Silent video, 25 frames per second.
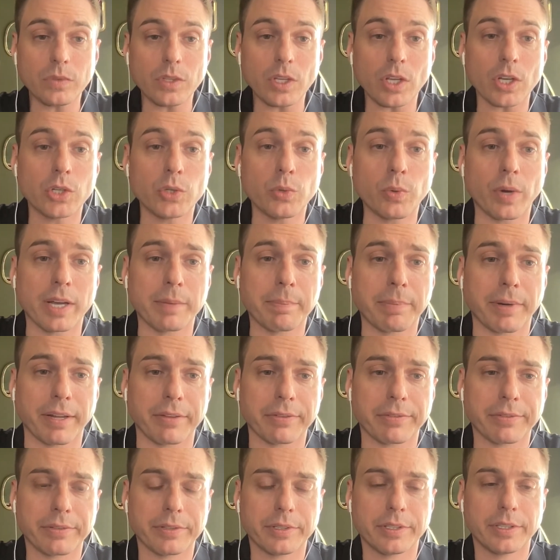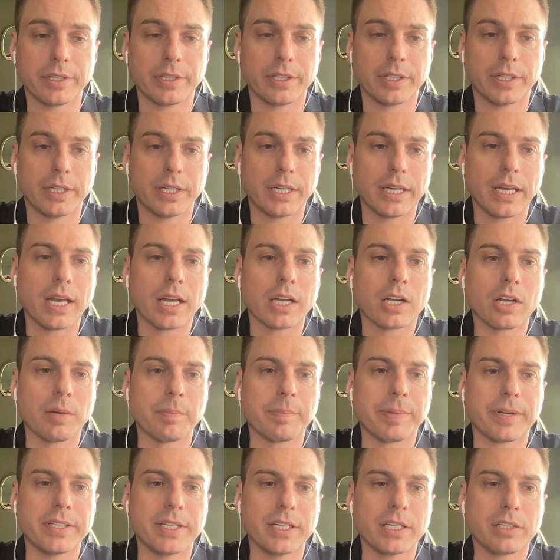UiPath.
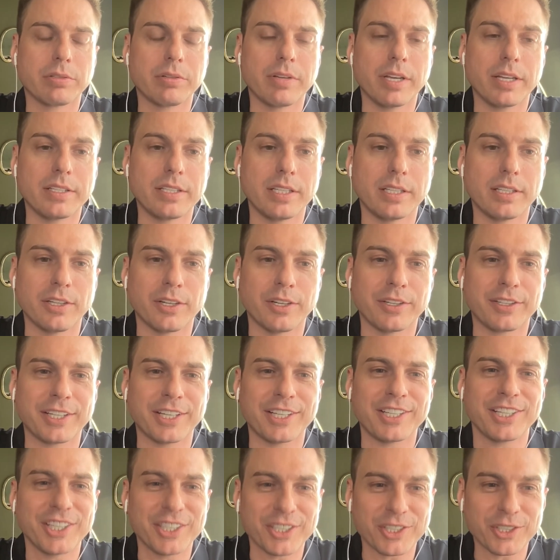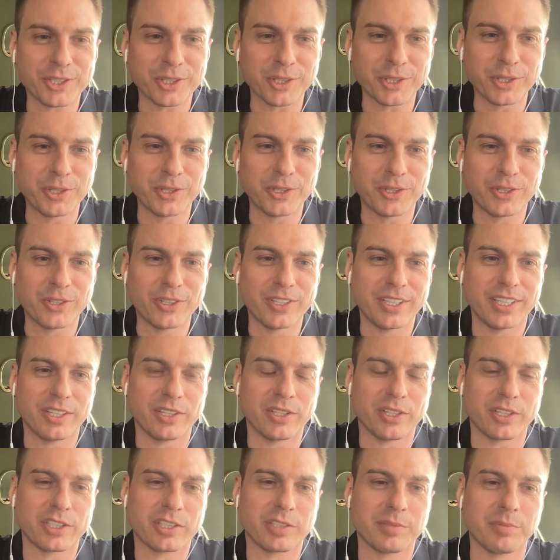Company created 10 years ago in
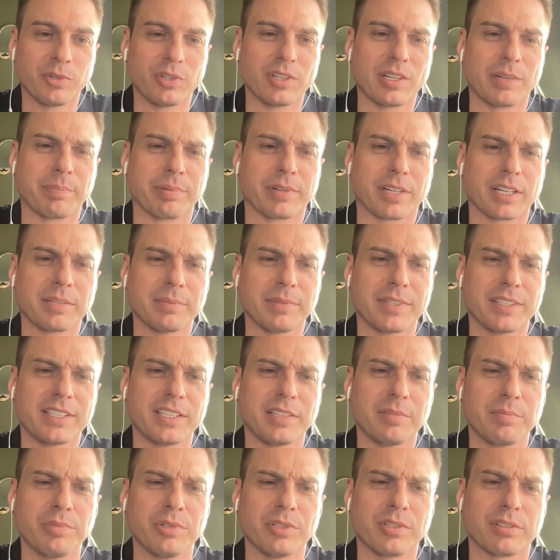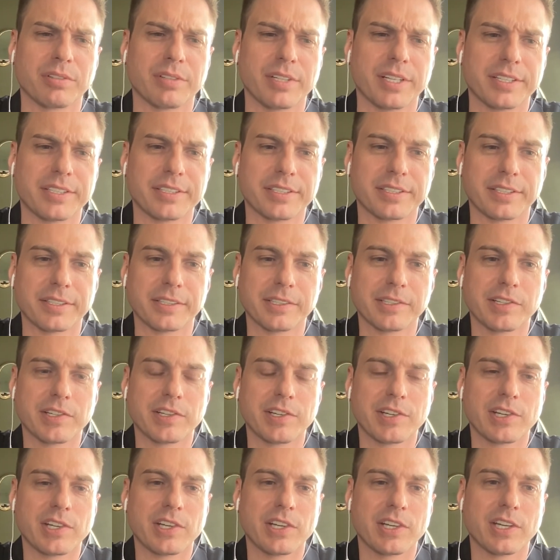a small apartment in Bucharest
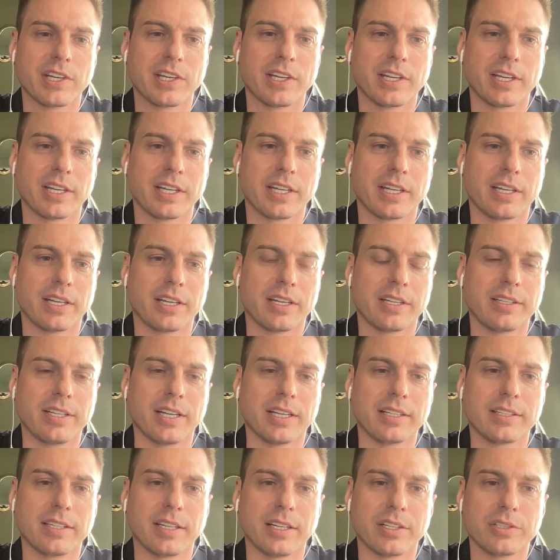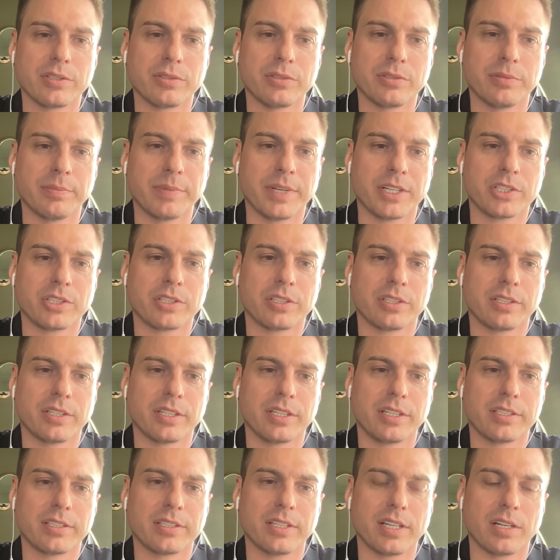that, as you mentioned,
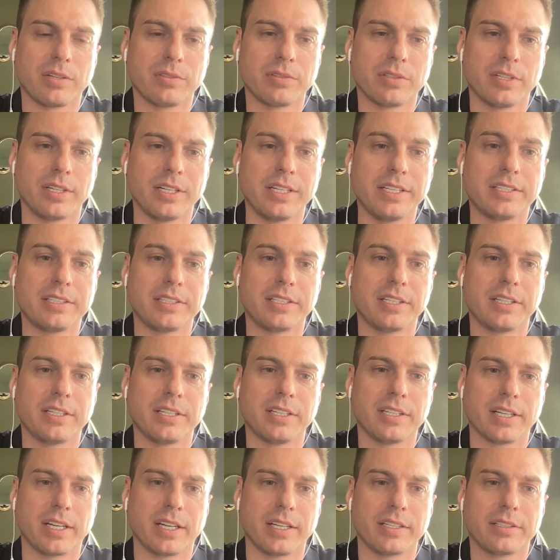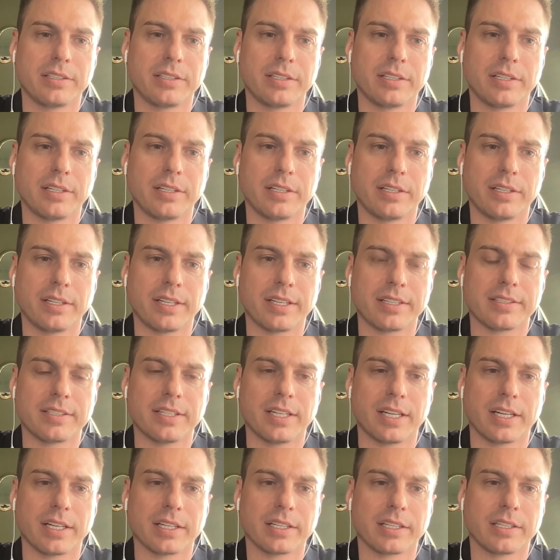is now listed at
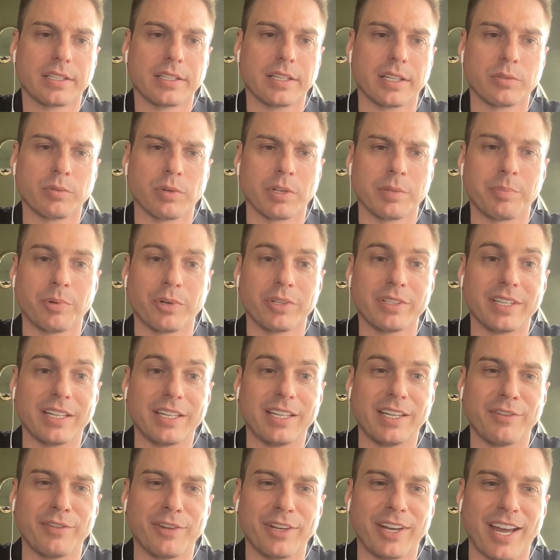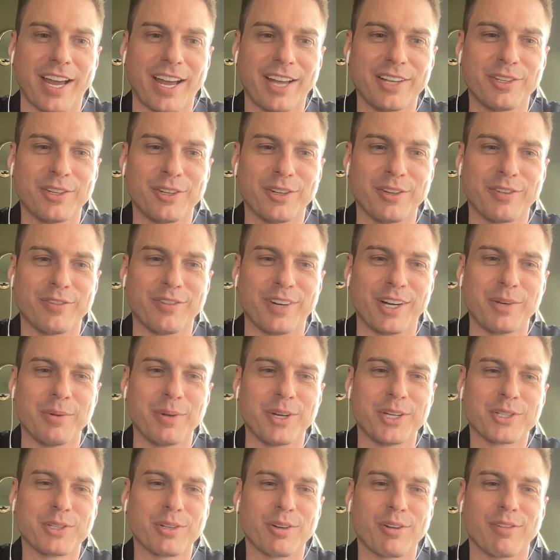NASDAQ. At one point, they even had a
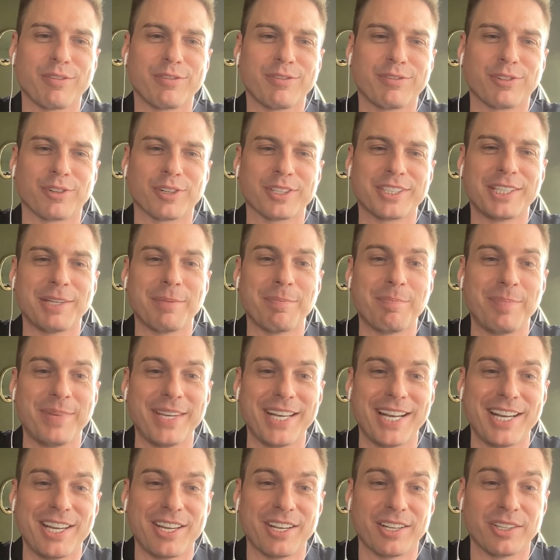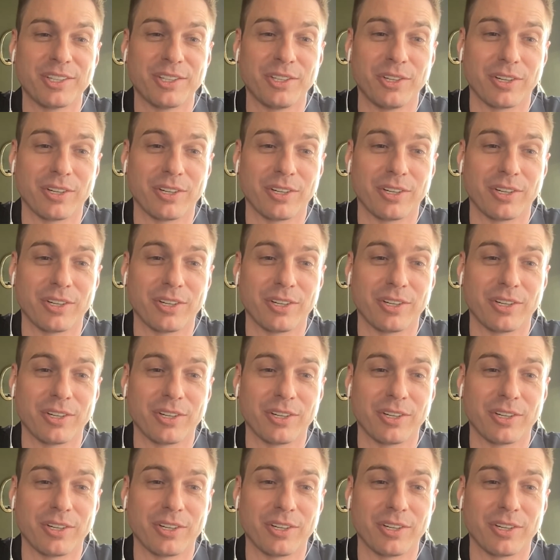valuation of $40 billion.